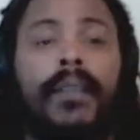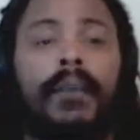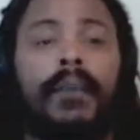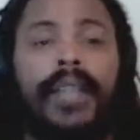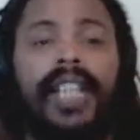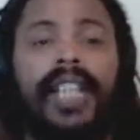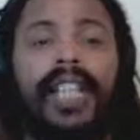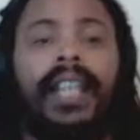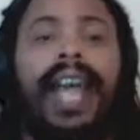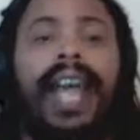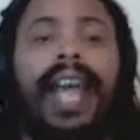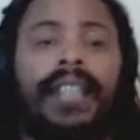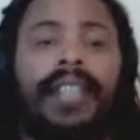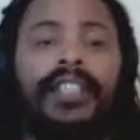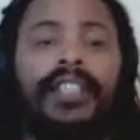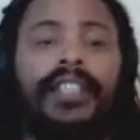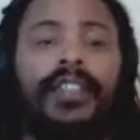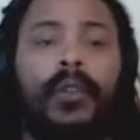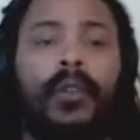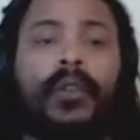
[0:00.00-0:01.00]
to
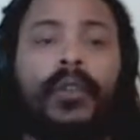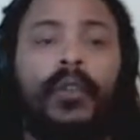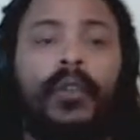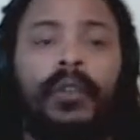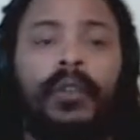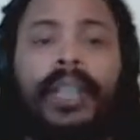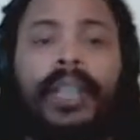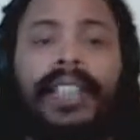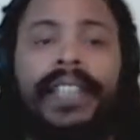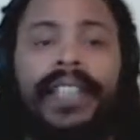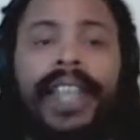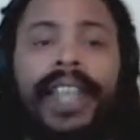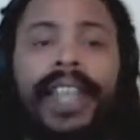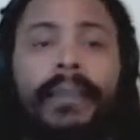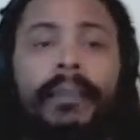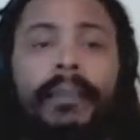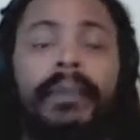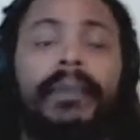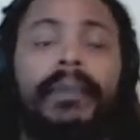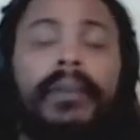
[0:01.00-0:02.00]
realize your
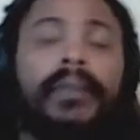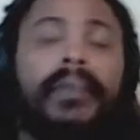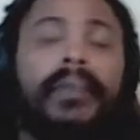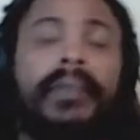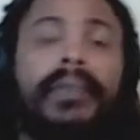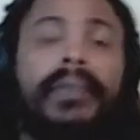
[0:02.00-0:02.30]
escape,